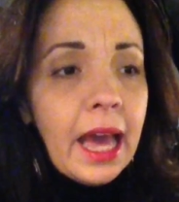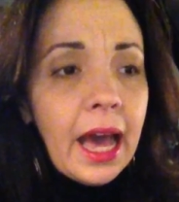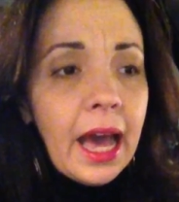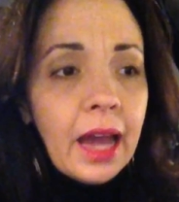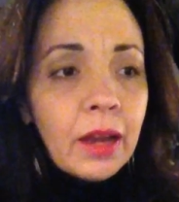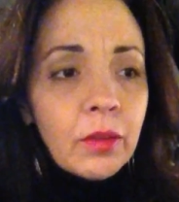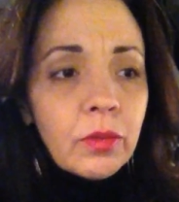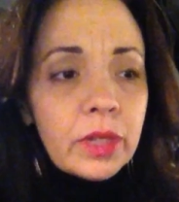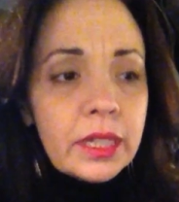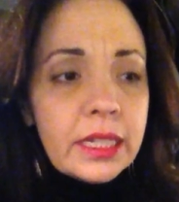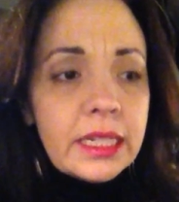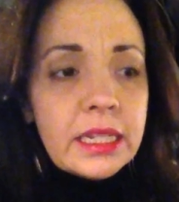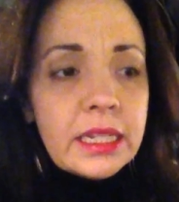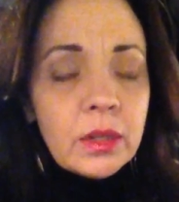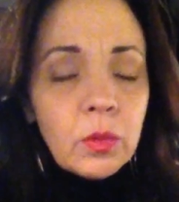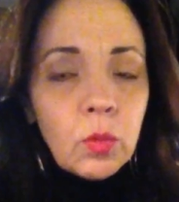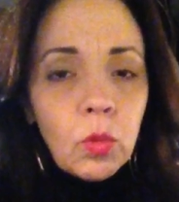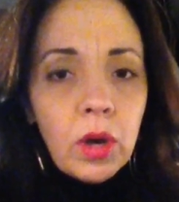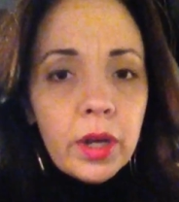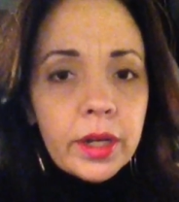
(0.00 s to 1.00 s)
I really
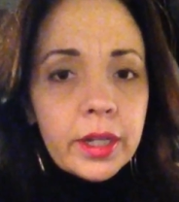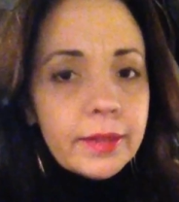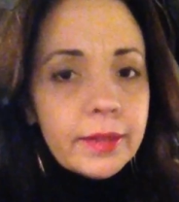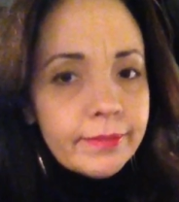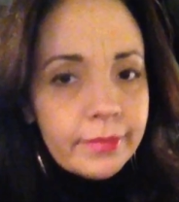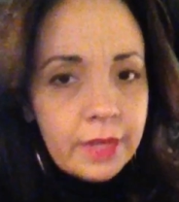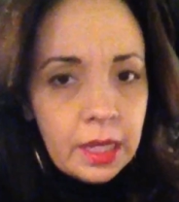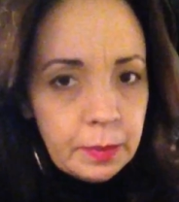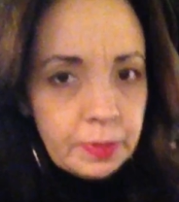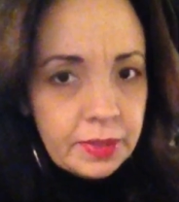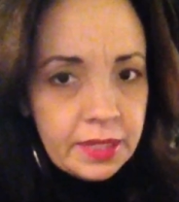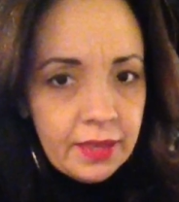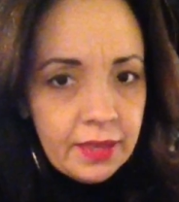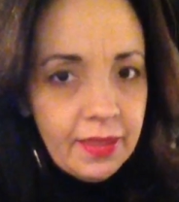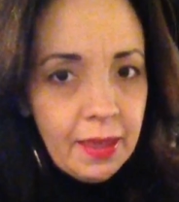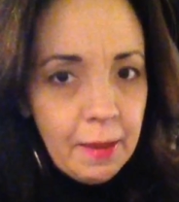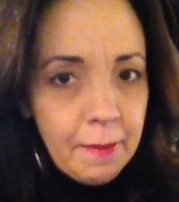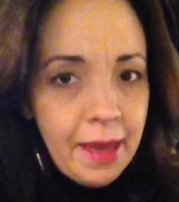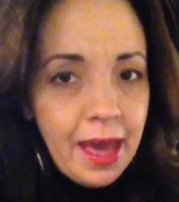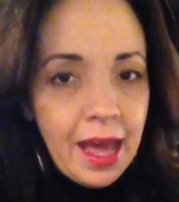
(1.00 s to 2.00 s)
didn't want to upset
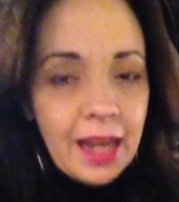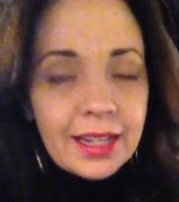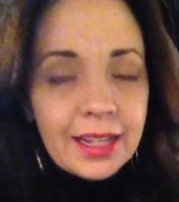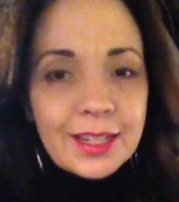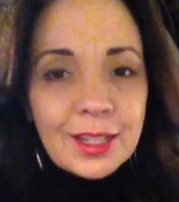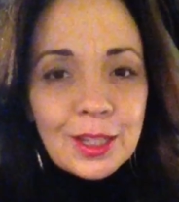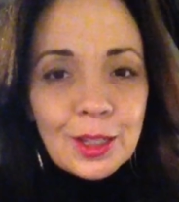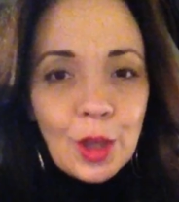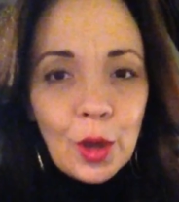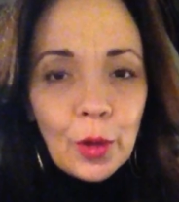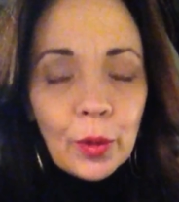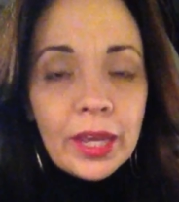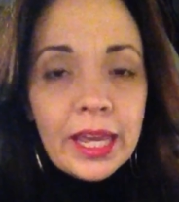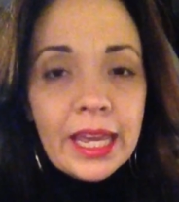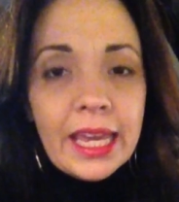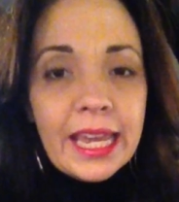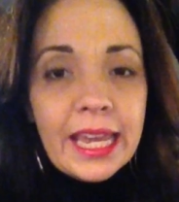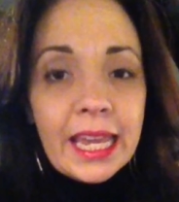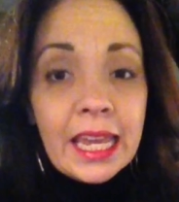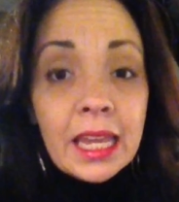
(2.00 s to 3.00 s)
that balance. So
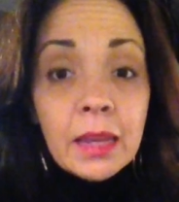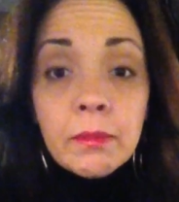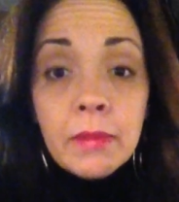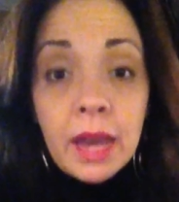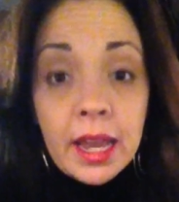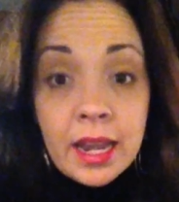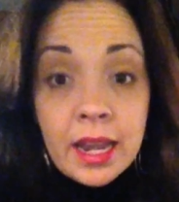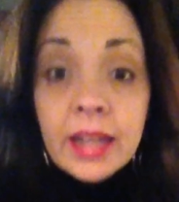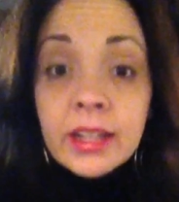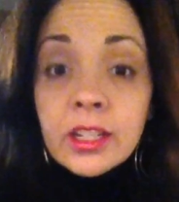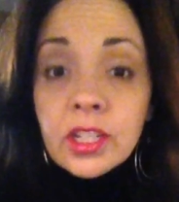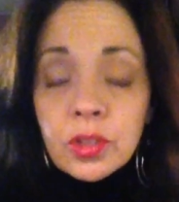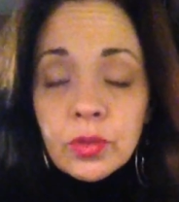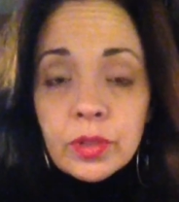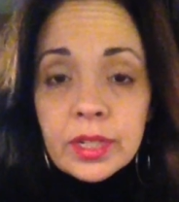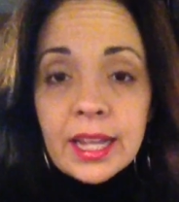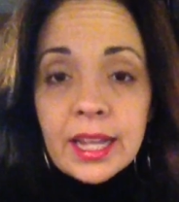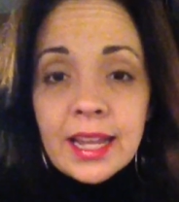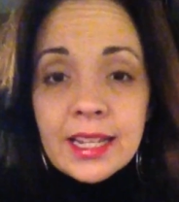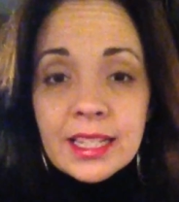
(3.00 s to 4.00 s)
in my next
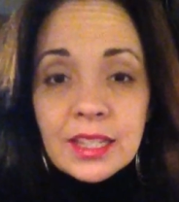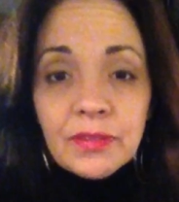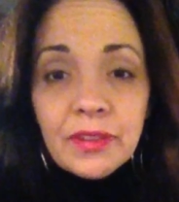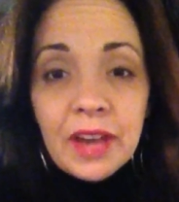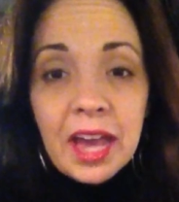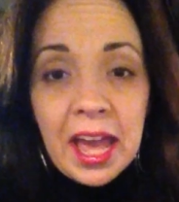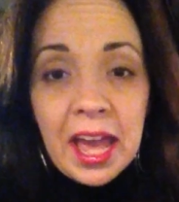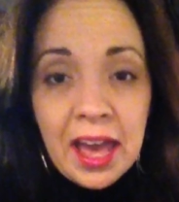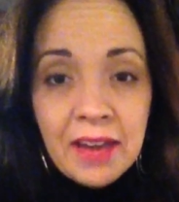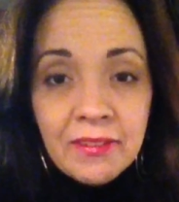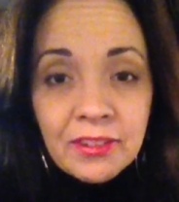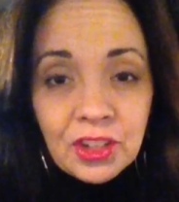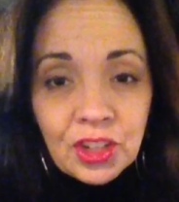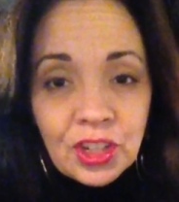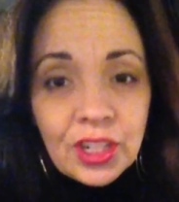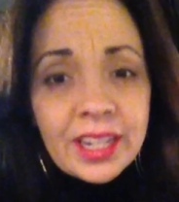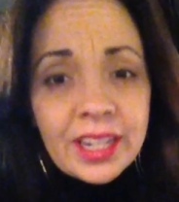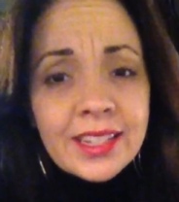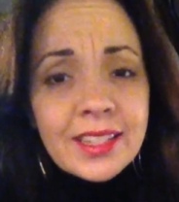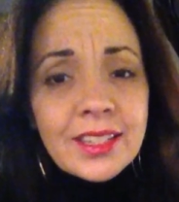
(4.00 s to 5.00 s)
3 days, if I have a
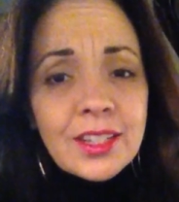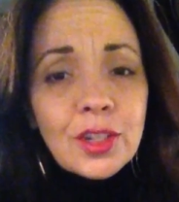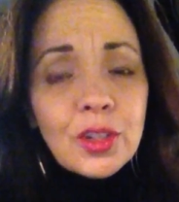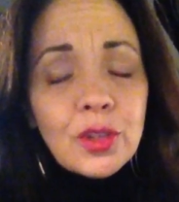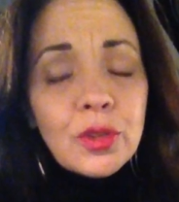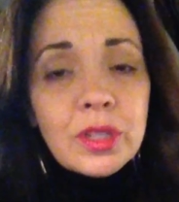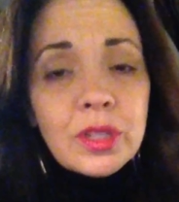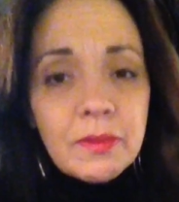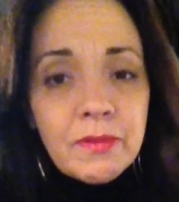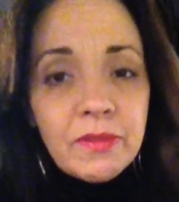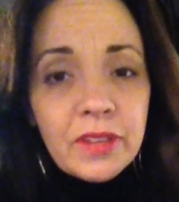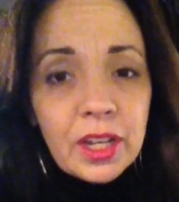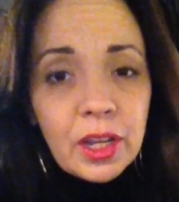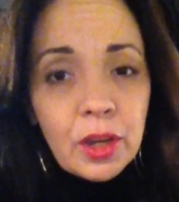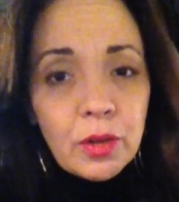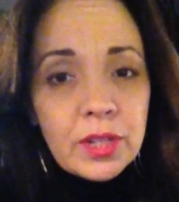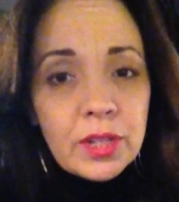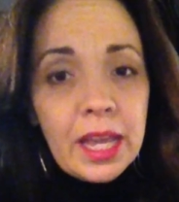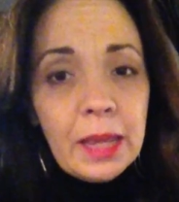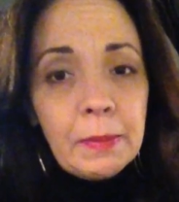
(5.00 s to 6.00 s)
chance to do some
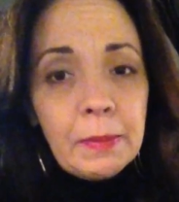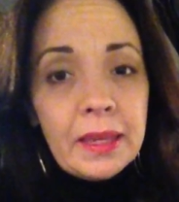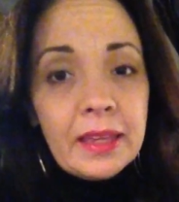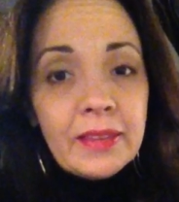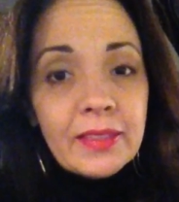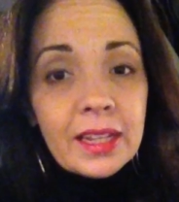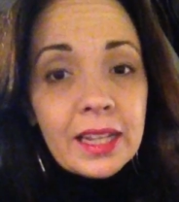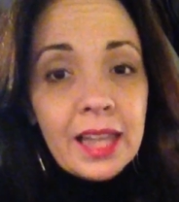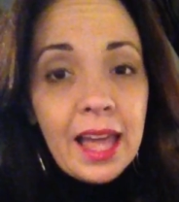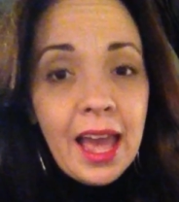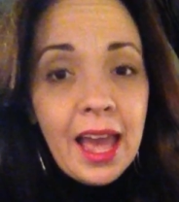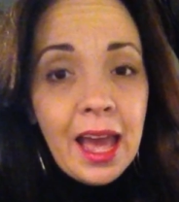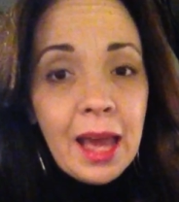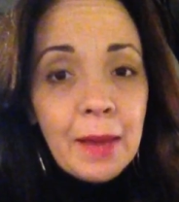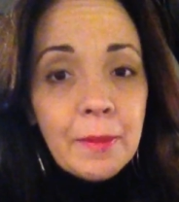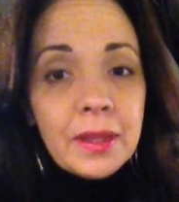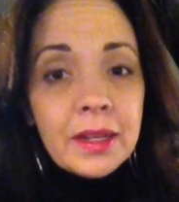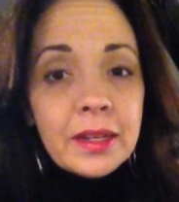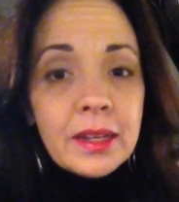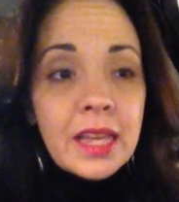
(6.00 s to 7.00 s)
videotaping in the
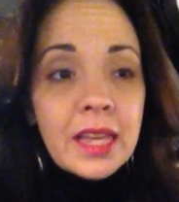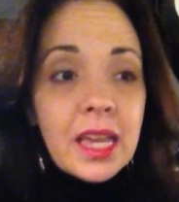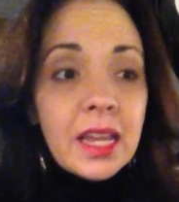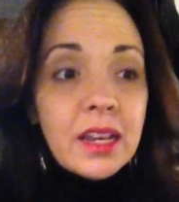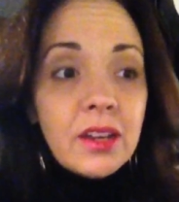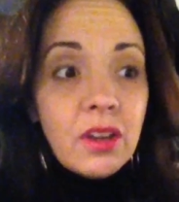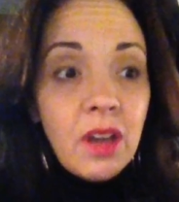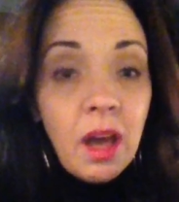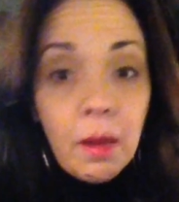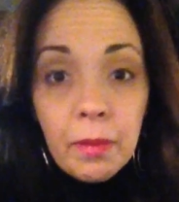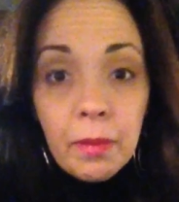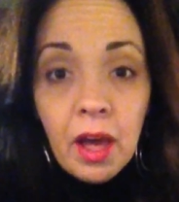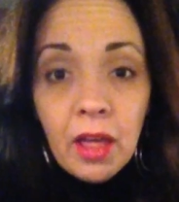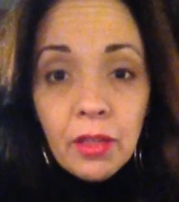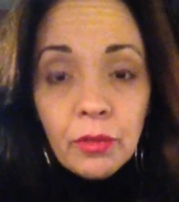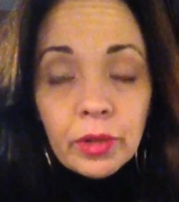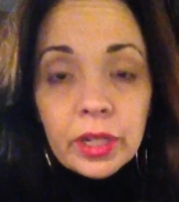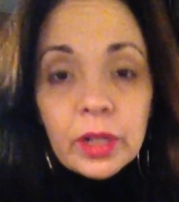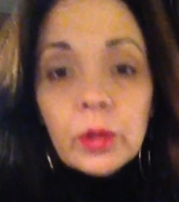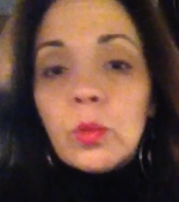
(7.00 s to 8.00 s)
lab and not
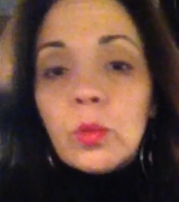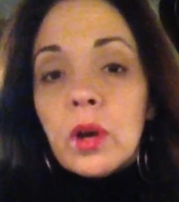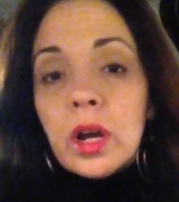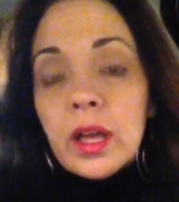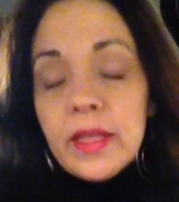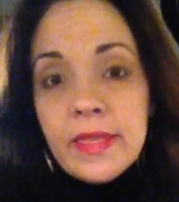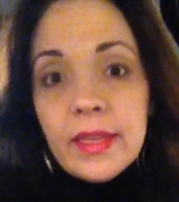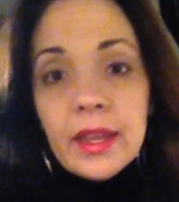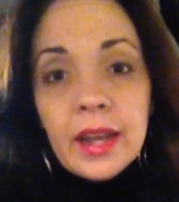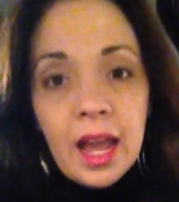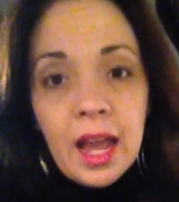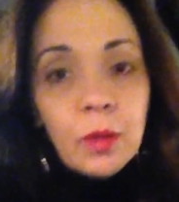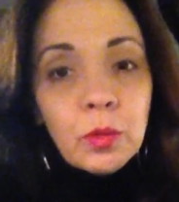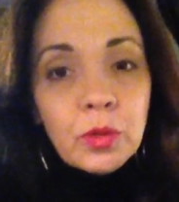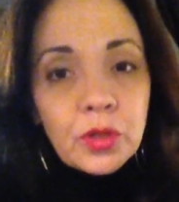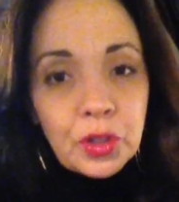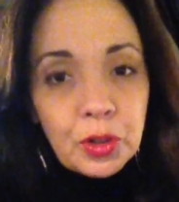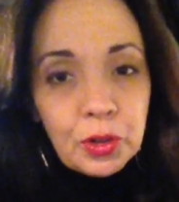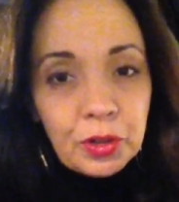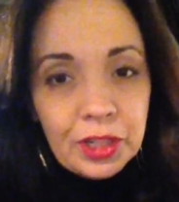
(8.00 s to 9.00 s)
bother anyone, then I
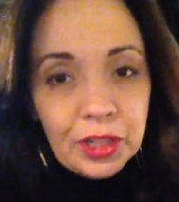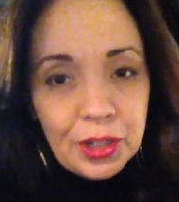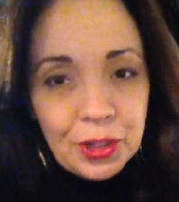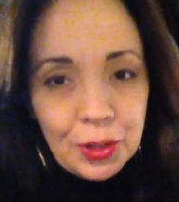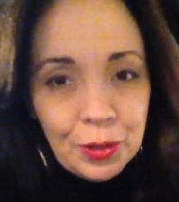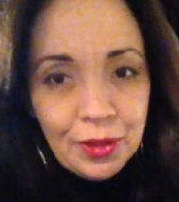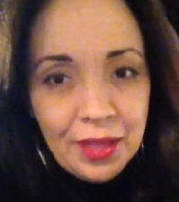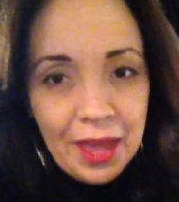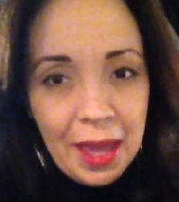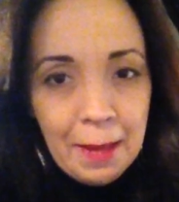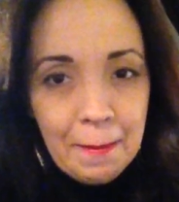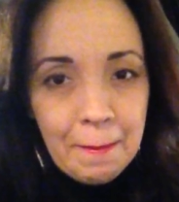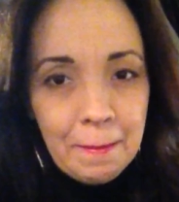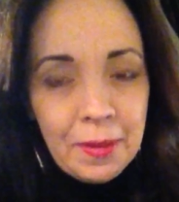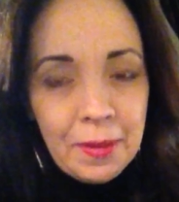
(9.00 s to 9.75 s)
will certainly do that.